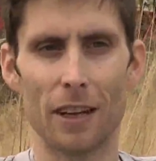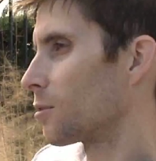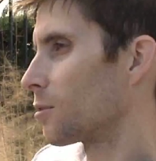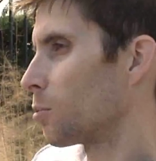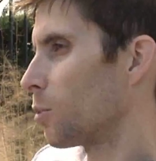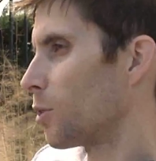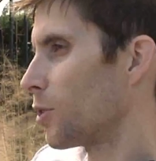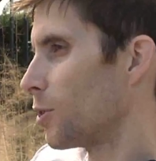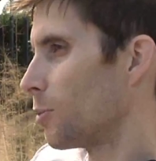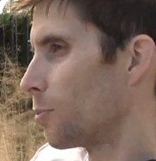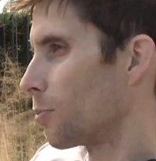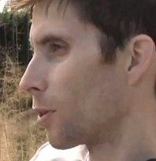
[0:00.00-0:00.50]

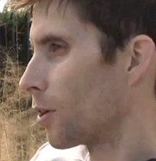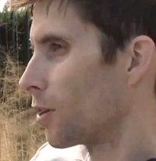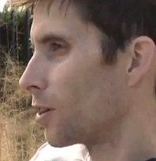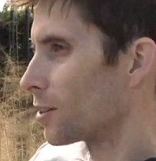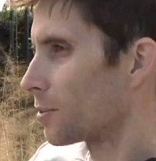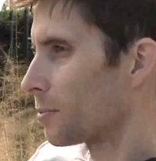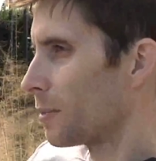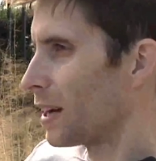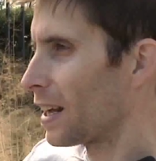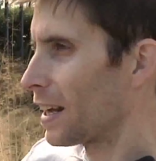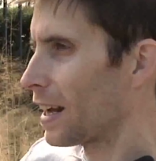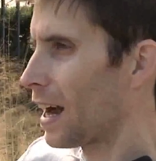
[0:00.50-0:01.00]
When you burn
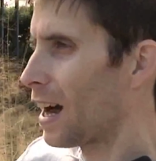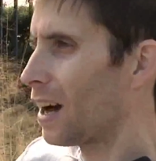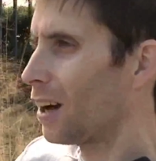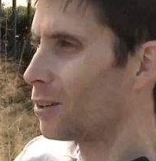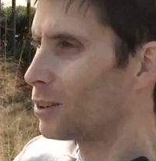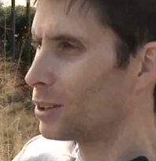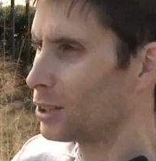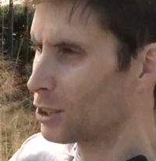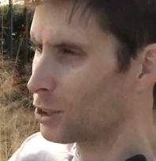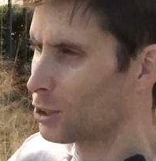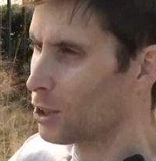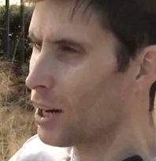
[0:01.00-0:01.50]
as many
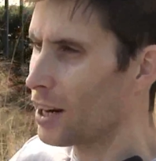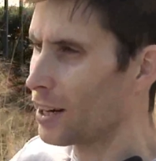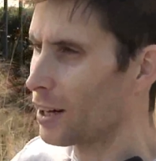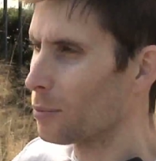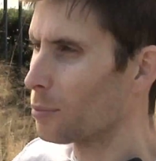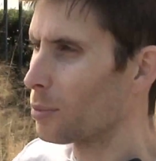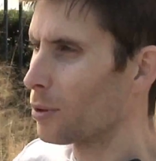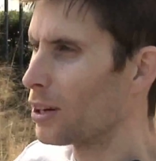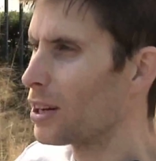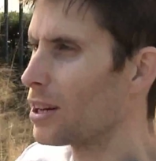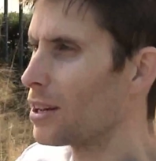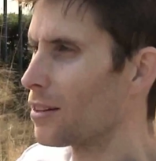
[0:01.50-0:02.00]
calories trying to
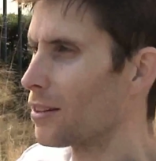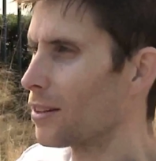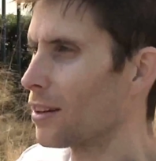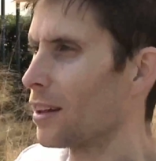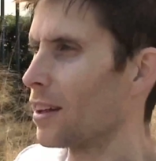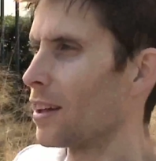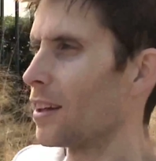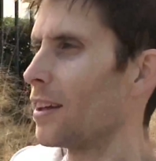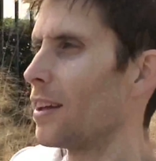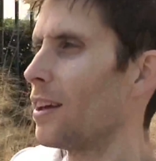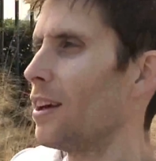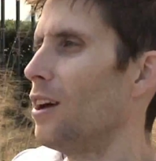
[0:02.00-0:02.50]
breathe,
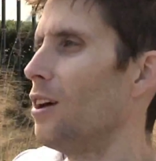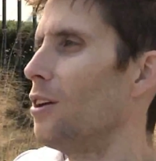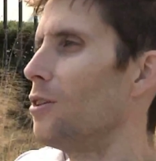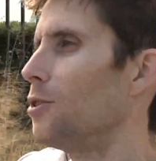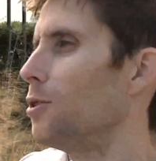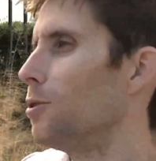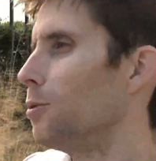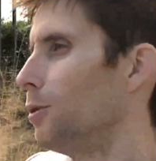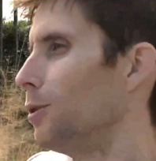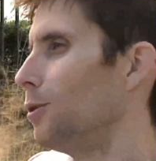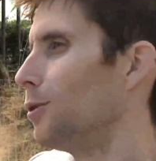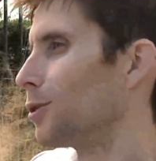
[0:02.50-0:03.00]

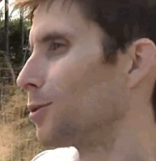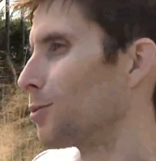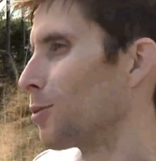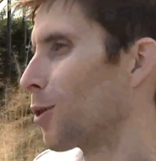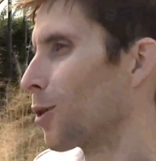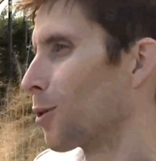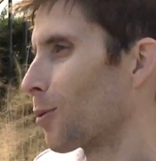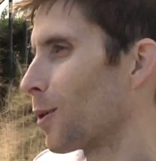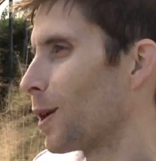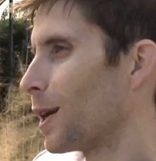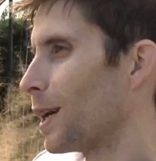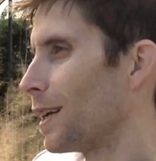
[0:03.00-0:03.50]
you lose
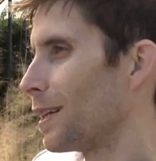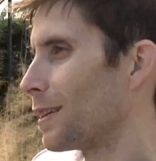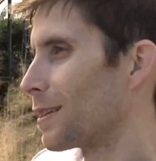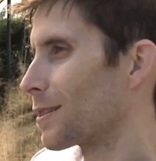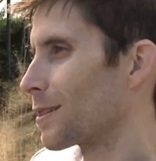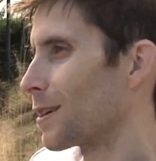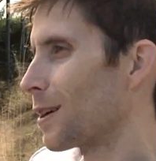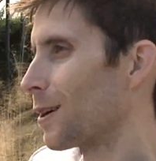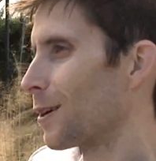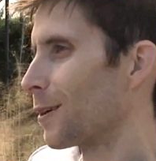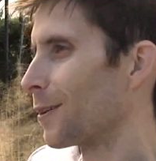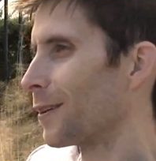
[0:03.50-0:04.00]
more weight.
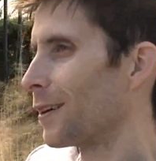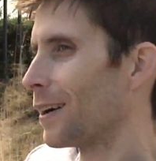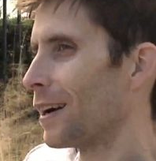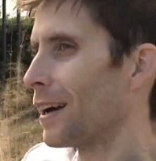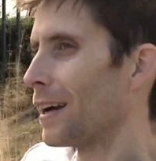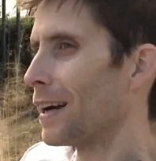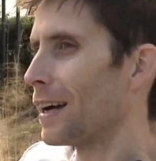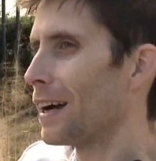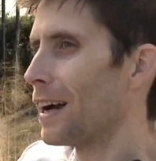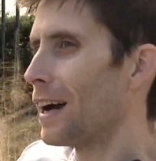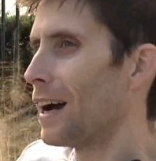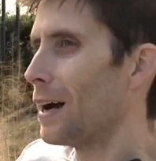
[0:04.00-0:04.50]
So
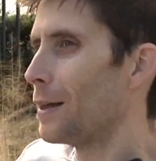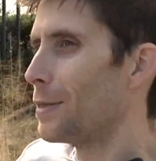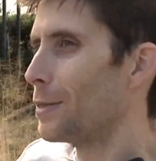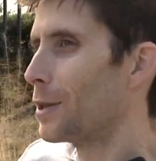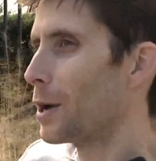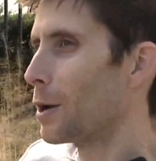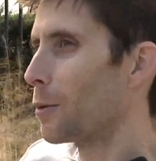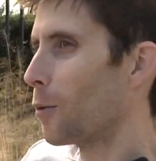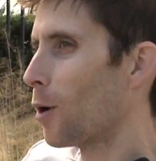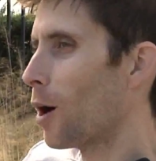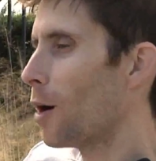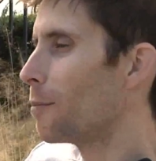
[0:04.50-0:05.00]

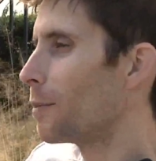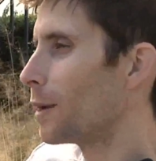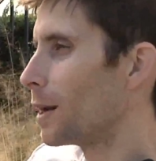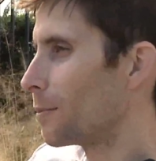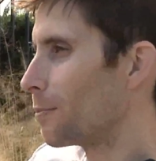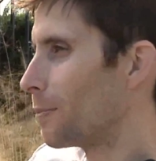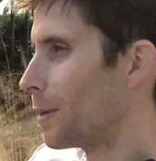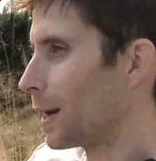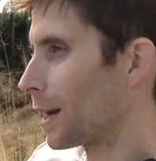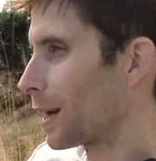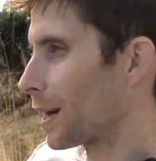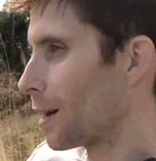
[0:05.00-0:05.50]
they want me to
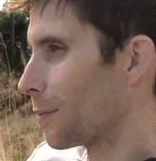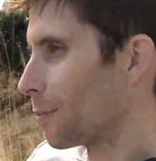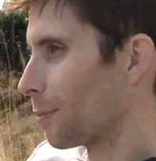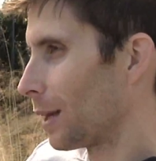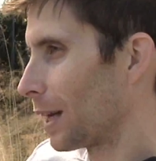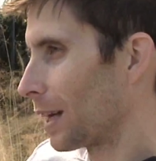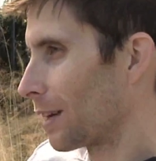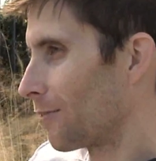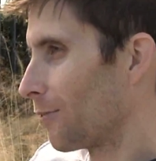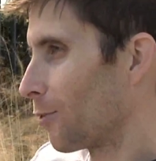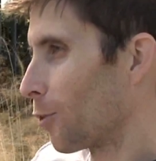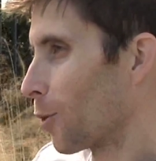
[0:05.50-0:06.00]
pick up
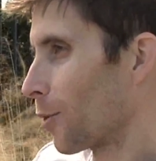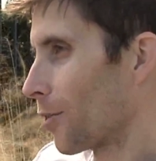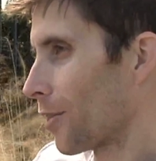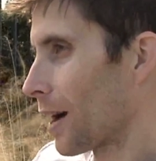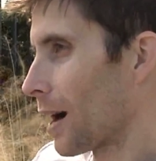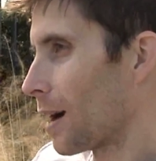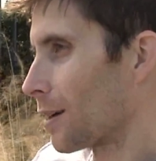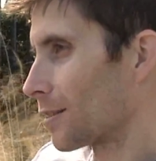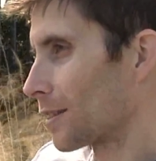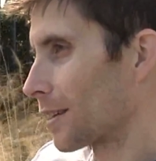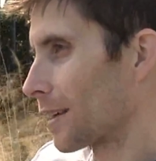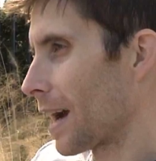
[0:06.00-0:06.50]
like
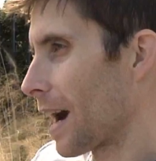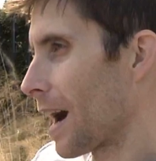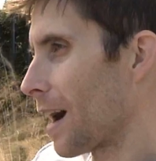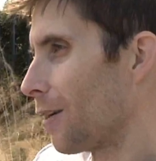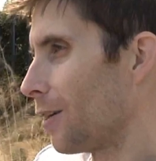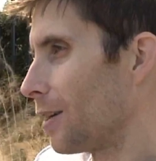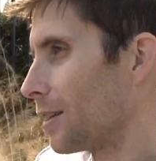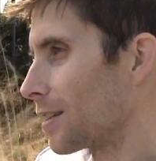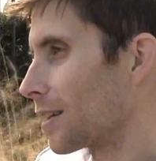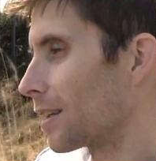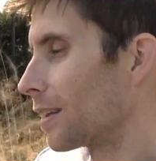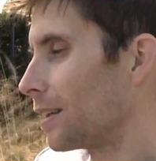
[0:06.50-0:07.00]
4,000
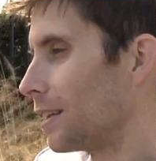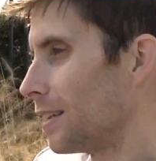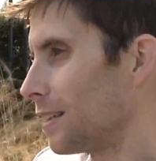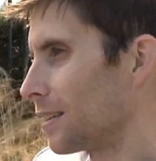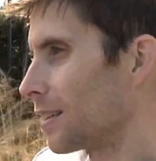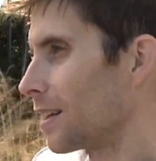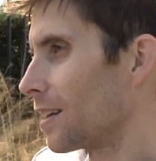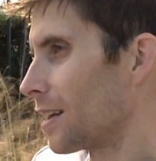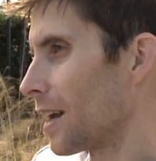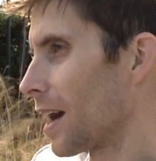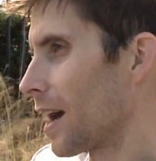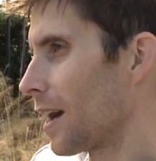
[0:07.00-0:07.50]
calories at
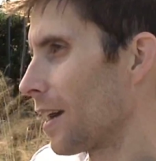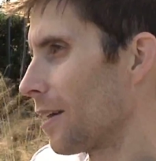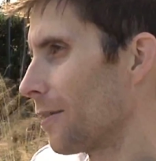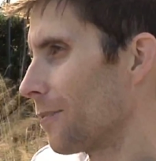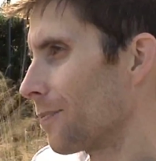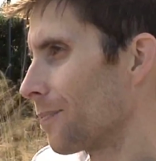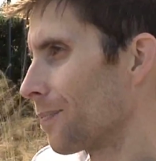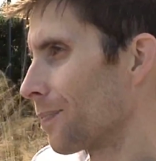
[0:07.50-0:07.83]
least a day.